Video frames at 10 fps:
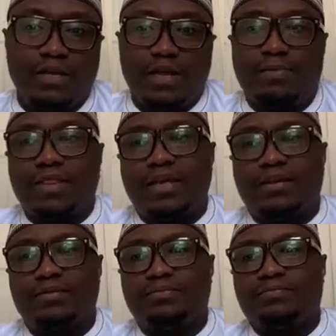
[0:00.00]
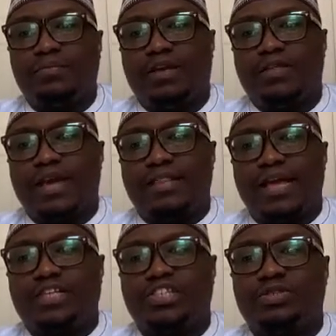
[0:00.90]
But then, the other
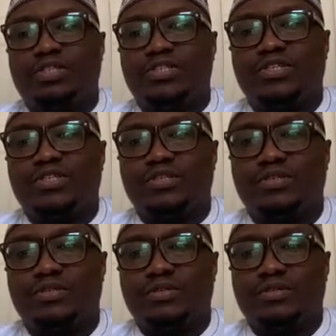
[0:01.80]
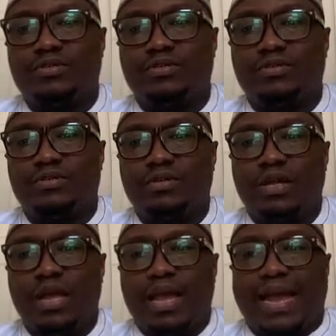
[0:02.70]
issue is,
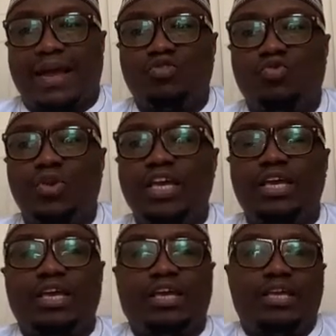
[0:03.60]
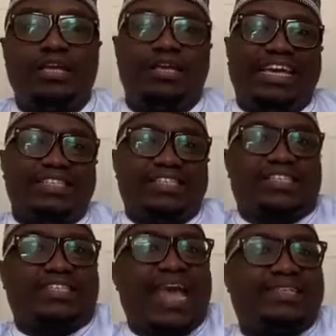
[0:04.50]
can we
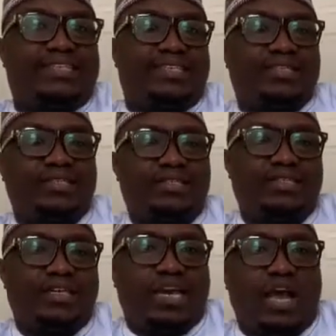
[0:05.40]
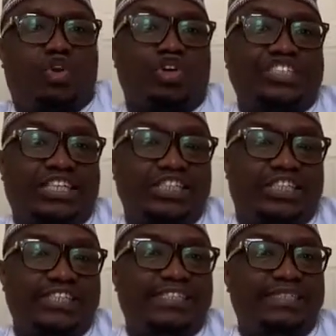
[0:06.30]
insert a
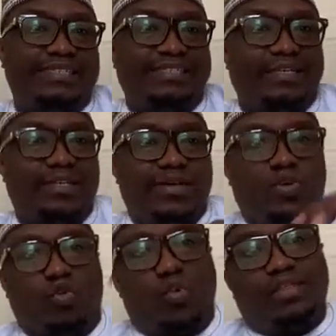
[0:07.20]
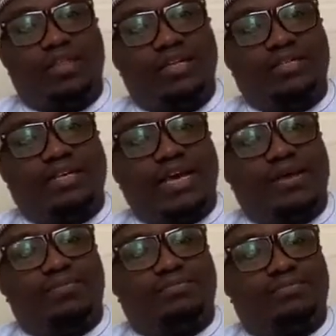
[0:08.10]
condition within the
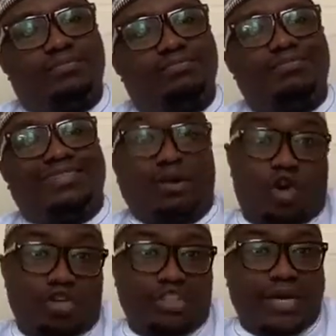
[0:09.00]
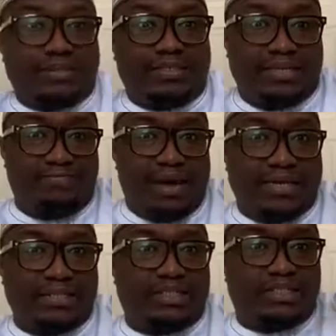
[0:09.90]
contract, the
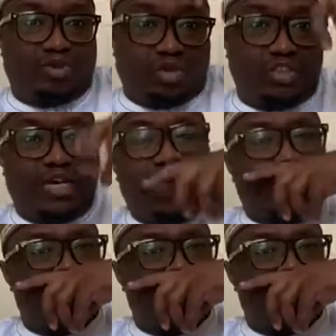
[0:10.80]
marriage contract?